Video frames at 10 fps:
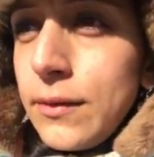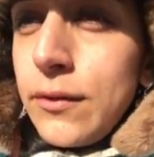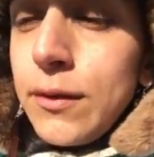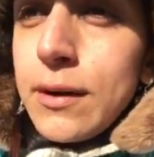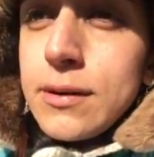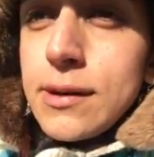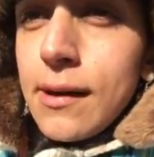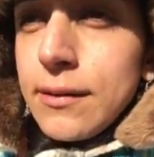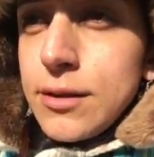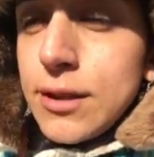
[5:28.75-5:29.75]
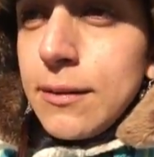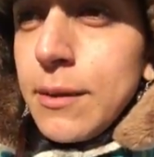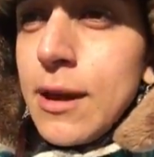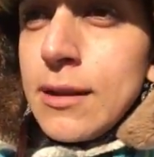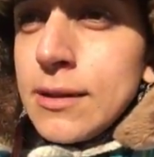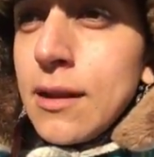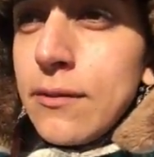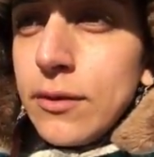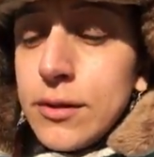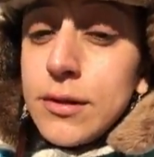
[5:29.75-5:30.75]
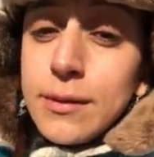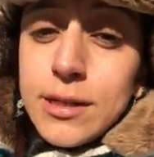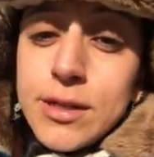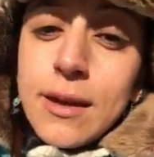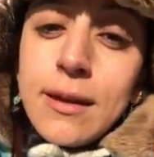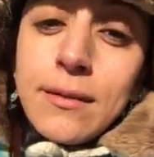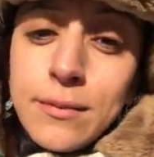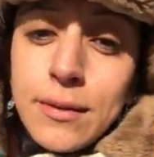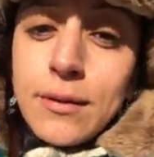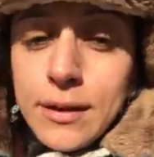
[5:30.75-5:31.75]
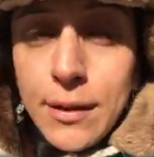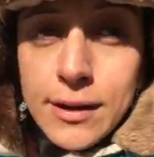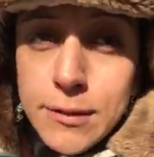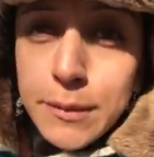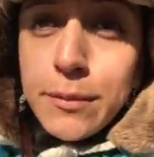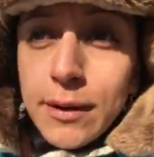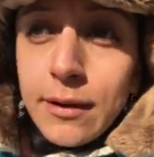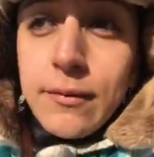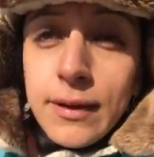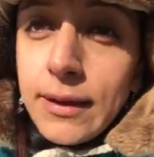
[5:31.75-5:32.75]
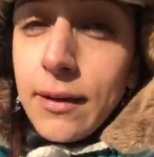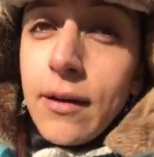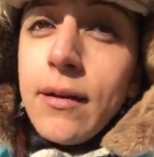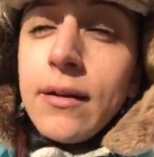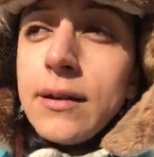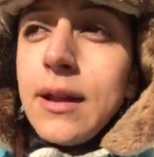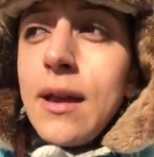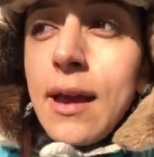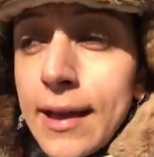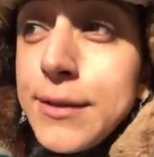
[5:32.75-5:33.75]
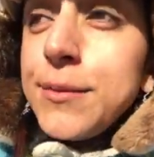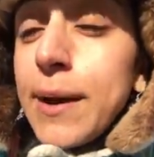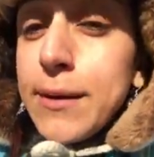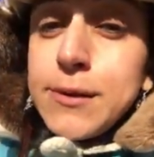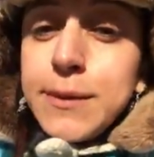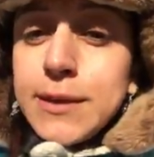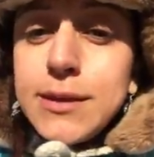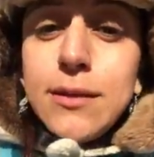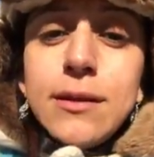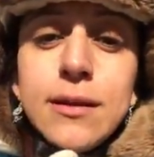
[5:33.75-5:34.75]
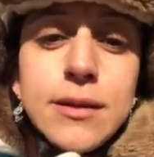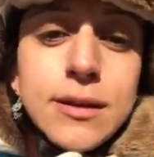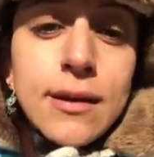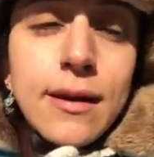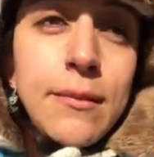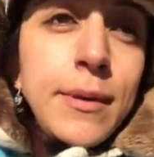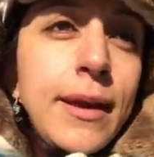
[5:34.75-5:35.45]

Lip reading: if you got a scholarship to cover your tuition, you had to be working really hard as well as being a student to kind of make